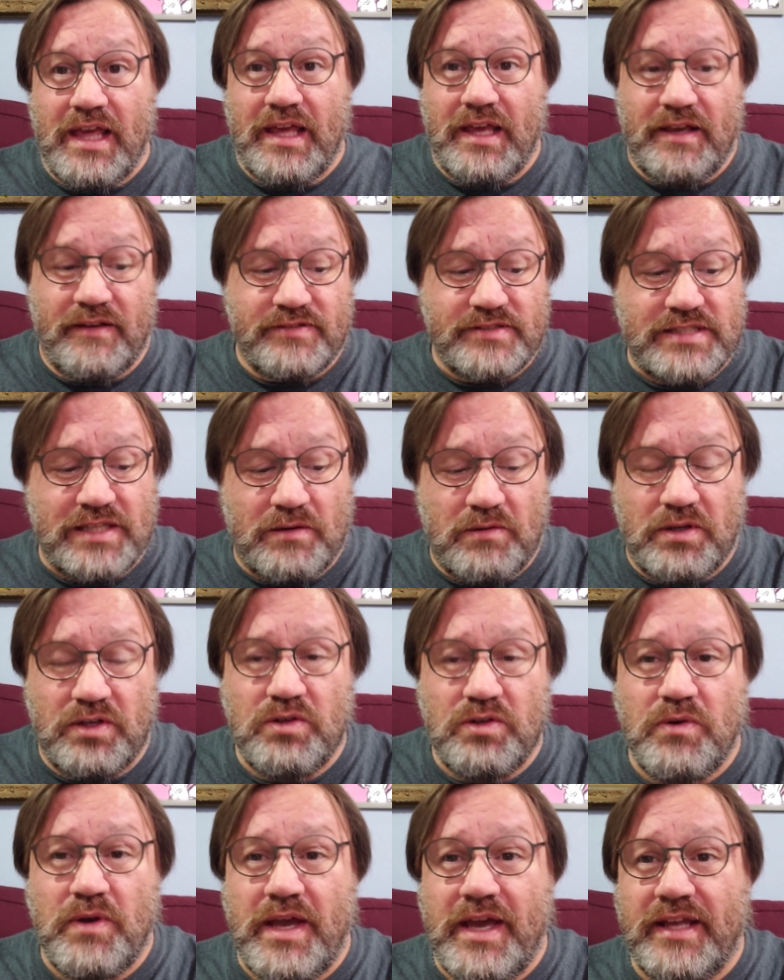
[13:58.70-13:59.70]
If someone
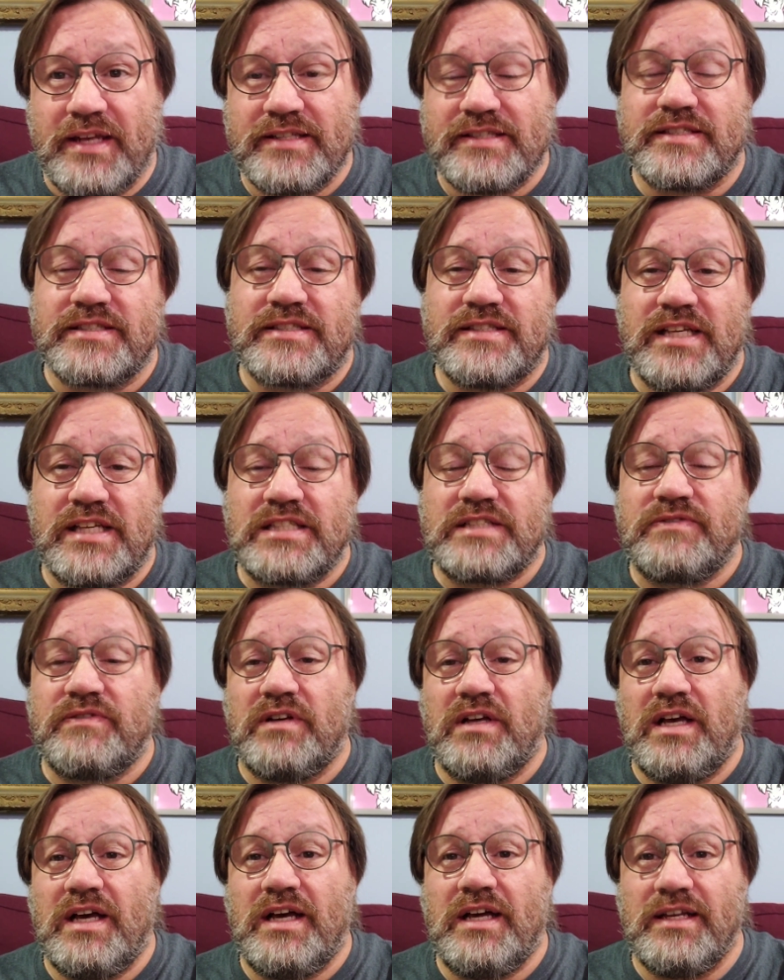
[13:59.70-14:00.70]
who had a successful
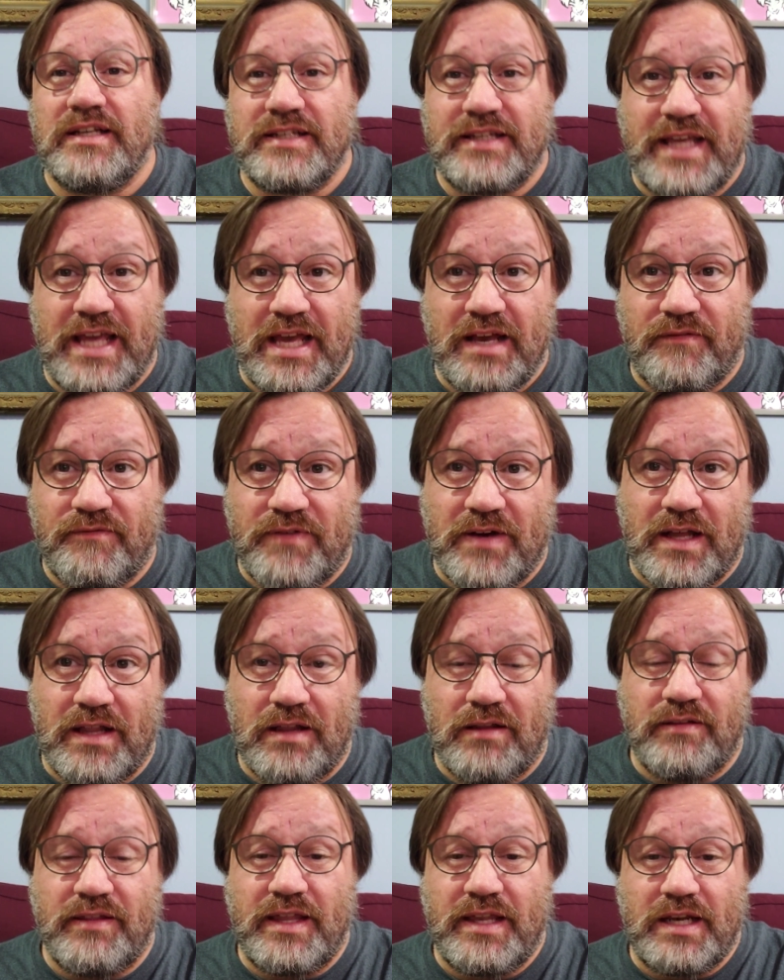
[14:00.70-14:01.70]
hunt can't
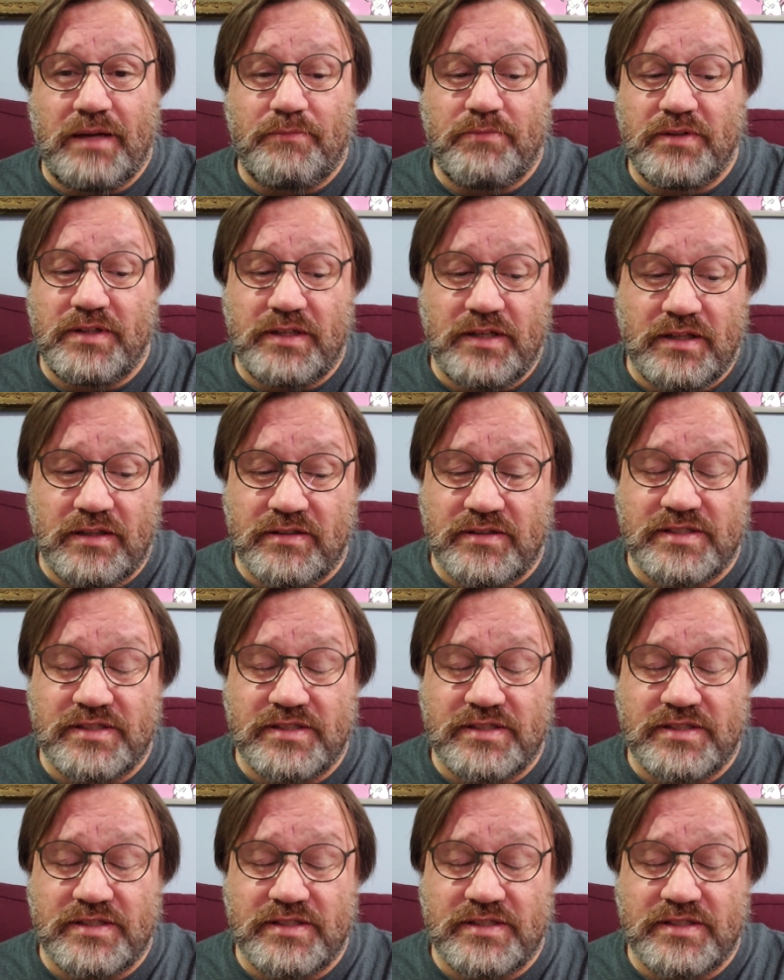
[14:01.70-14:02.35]
follow that up with another